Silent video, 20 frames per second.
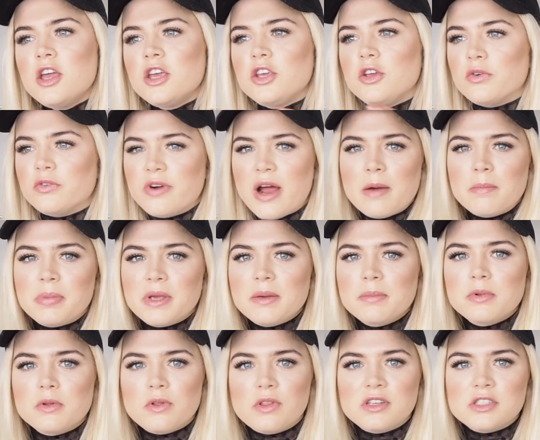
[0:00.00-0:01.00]
you're around
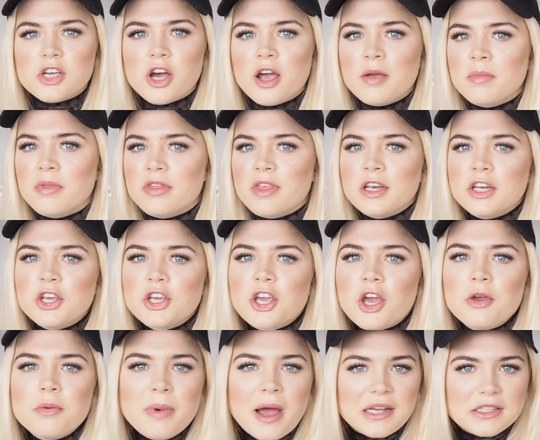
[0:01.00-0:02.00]
people all the time, and then you
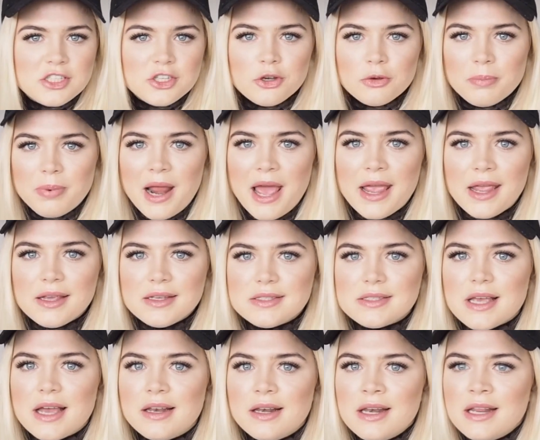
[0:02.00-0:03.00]
go back to your place
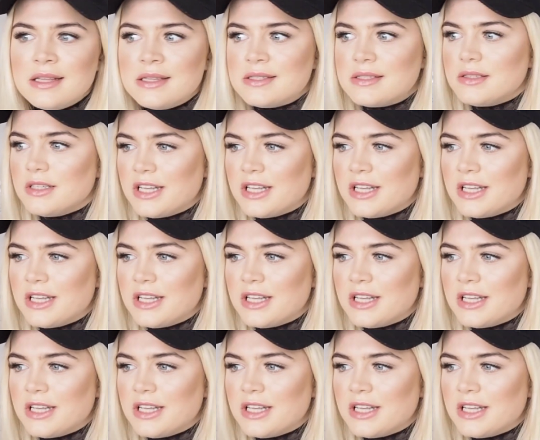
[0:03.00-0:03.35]
and